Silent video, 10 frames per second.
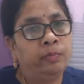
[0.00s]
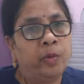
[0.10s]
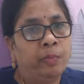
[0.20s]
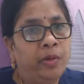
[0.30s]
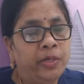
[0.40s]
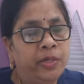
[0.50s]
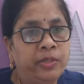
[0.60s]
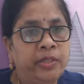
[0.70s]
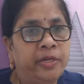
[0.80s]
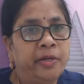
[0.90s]

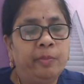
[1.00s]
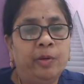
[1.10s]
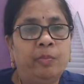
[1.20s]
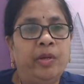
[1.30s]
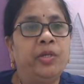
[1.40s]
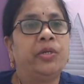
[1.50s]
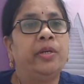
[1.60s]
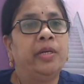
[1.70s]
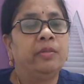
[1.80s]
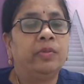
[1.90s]
population, general
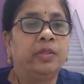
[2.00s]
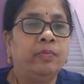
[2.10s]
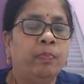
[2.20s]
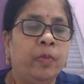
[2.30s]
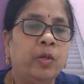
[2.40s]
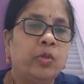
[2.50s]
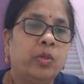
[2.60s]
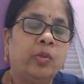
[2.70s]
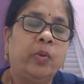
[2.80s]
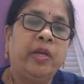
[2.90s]
population as well.
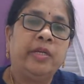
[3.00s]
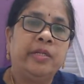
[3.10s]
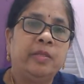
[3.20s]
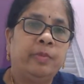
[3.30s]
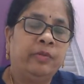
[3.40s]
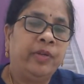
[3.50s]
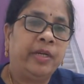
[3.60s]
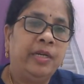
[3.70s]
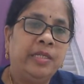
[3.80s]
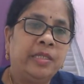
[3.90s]
So it is
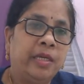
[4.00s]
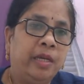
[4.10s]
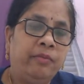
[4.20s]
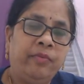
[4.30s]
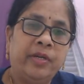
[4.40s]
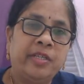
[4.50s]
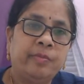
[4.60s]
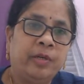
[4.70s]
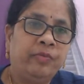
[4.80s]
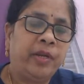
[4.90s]
perfectly safe, it
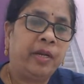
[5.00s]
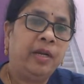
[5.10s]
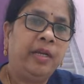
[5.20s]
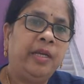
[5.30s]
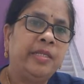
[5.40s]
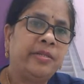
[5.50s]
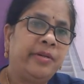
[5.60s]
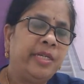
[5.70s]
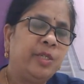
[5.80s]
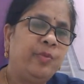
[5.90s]
is perfectly
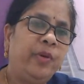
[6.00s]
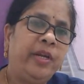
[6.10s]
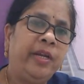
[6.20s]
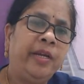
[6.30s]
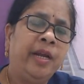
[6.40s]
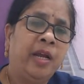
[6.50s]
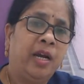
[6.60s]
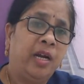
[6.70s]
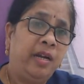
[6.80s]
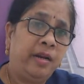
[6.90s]
stress-free,
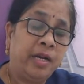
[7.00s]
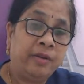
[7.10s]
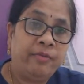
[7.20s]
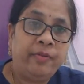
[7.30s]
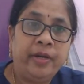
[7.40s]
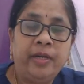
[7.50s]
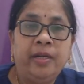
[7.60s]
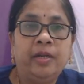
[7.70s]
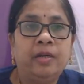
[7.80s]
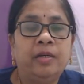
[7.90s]

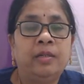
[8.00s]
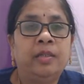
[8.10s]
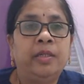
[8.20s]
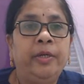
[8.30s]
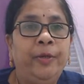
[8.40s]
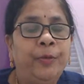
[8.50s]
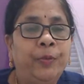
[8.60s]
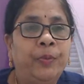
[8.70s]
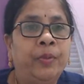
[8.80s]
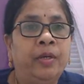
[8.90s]
drug-free,
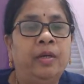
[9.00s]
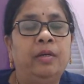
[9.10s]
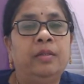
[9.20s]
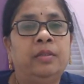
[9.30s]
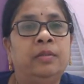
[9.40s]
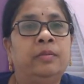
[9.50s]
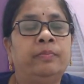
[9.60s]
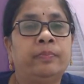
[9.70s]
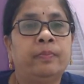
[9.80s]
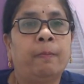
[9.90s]
new um,
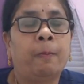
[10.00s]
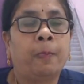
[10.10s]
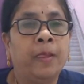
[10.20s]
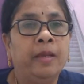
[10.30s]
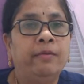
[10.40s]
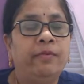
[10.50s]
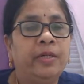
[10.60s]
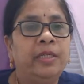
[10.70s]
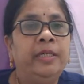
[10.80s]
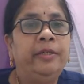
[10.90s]

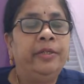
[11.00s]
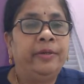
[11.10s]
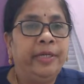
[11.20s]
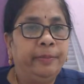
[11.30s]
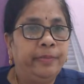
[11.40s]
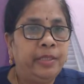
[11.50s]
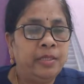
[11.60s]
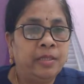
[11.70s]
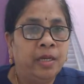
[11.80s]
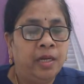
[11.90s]
fertility treatment,